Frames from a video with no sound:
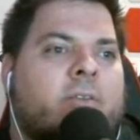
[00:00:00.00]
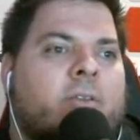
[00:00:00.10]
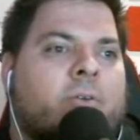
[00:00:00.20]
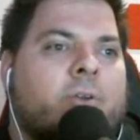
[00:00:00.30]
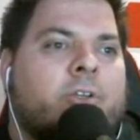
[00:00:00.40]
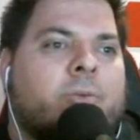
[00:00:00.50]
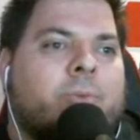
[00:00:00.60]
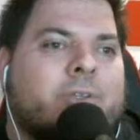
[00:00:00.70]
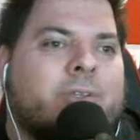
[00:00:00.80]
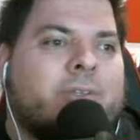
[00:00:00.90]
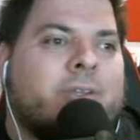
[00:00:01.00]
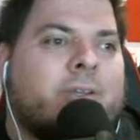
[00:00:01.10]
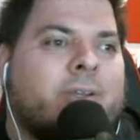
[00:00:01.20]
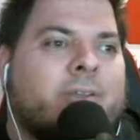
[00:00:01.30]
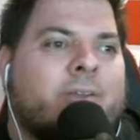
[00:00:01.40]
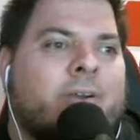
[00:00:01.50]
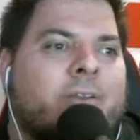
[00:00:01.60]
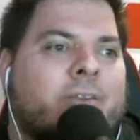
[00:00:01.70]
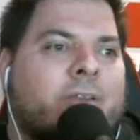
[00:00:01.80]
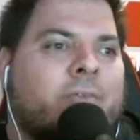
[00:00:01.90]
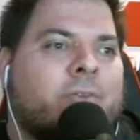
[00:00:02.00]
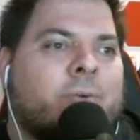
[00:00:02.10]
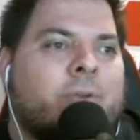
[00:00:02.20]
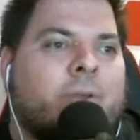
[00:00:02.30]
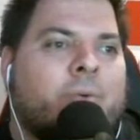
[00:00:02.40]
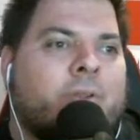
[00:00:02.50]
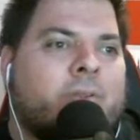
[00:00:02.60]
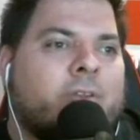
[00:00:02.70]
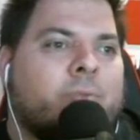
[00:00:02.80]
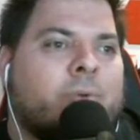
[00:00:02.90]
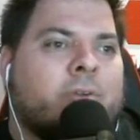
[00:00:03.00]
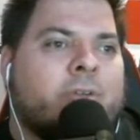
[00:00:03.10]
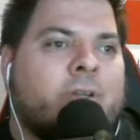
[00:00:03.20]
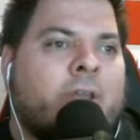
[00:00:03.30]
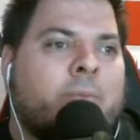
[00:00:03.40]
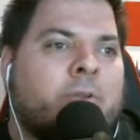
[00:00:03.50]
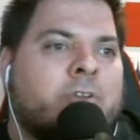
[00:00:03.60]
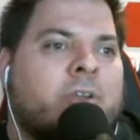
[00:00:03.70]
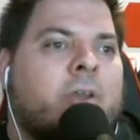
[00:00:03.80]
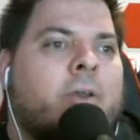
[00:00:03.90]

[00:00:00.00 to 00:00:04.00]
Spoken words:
The creature must succeed a dexterity saving throw or take 1d6 piercing damage.